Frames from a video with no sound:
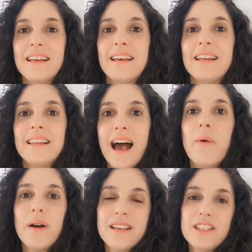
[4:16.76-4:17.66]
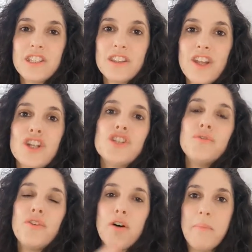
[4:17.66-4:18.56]
allow us not to
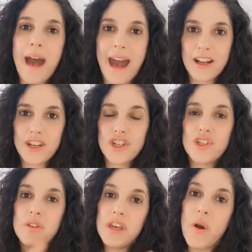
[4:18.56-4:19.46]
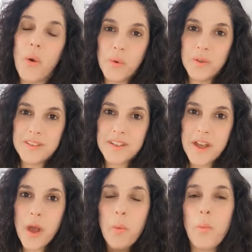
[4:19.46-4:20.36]
fall back to the old
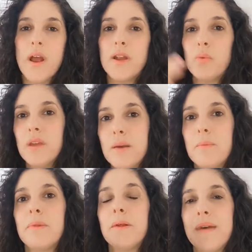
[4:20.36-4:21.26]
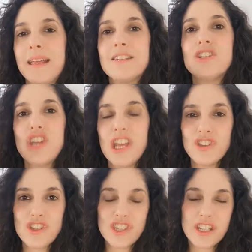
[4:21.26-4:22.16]
when we implement
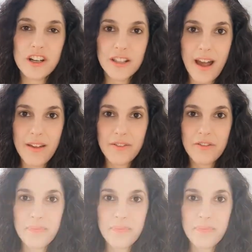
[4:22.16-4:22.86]
changes in our life.